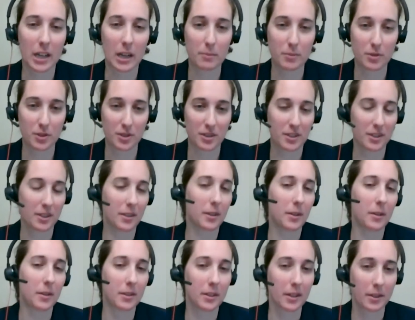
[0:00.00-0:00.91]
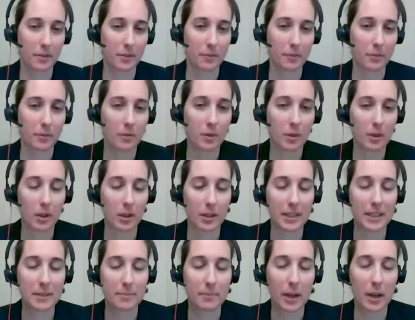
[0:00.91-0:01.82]
I'm just gonna kind of
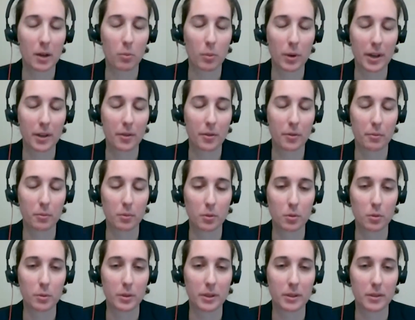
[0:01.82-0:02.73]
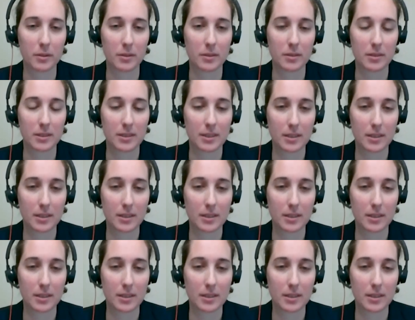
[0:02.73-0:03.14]
ease my way through and